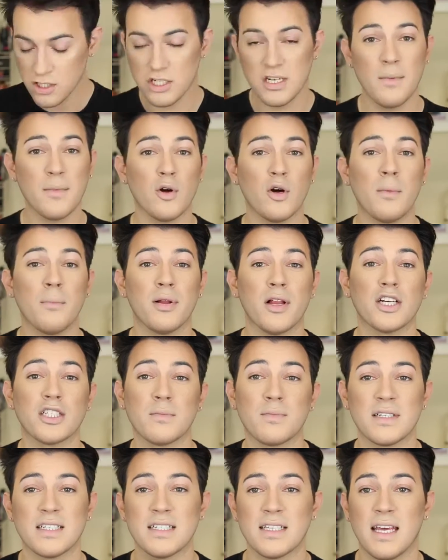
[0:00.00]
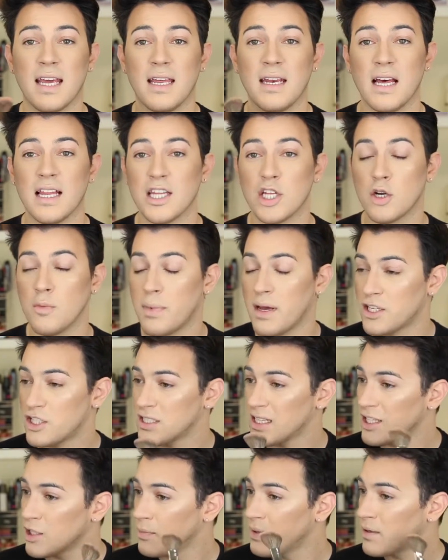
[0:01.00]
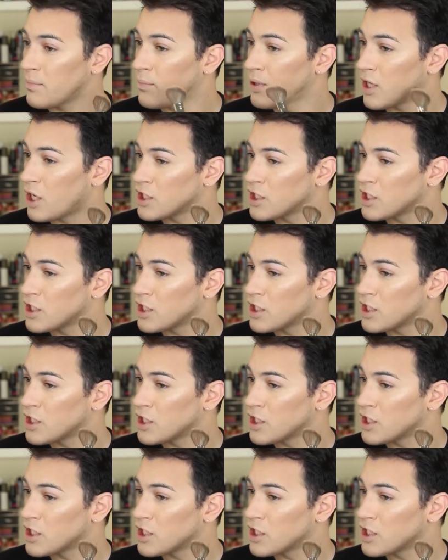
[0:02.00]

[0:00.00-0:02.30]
So now I'm gonna blush up the skin a little bit, just a little bit of